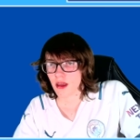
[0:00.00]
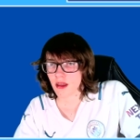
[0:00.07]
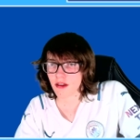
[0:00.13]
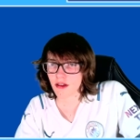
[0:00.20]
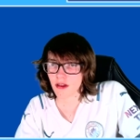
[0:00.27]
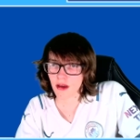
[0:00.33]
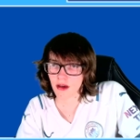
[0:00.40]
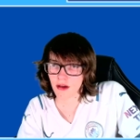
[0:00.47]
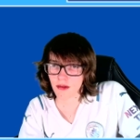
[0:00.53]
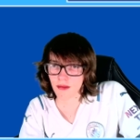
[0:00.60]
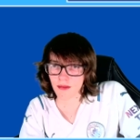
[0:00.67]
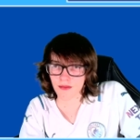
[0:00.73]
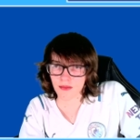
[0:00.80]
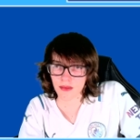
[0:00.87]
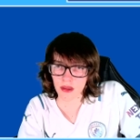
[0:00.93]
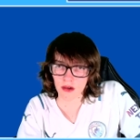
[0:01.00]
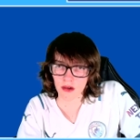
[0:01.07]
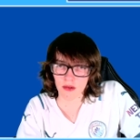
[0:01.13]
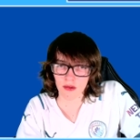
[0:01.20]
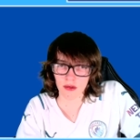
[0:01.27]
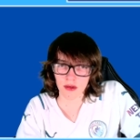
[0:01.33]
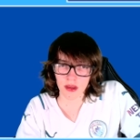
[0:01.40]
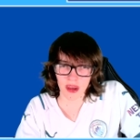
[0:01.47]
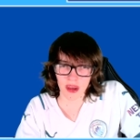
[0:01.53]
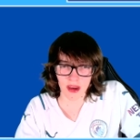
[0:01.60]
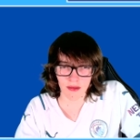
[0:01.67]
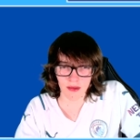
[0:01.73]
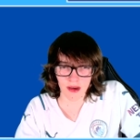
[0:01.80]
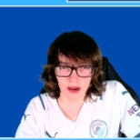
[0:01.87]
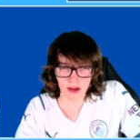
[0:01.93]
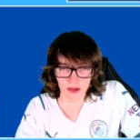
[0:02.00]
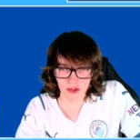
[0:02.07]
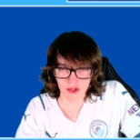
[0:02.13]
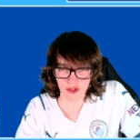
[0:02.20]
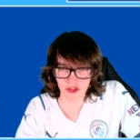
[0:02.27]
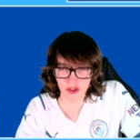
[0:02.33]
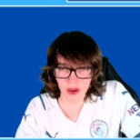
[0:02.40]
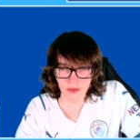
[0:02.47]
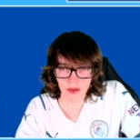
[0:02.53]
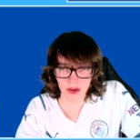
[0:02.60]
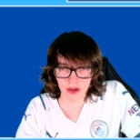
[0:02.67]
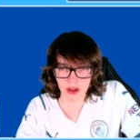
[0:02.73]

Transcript: So, you know, and also Sheffield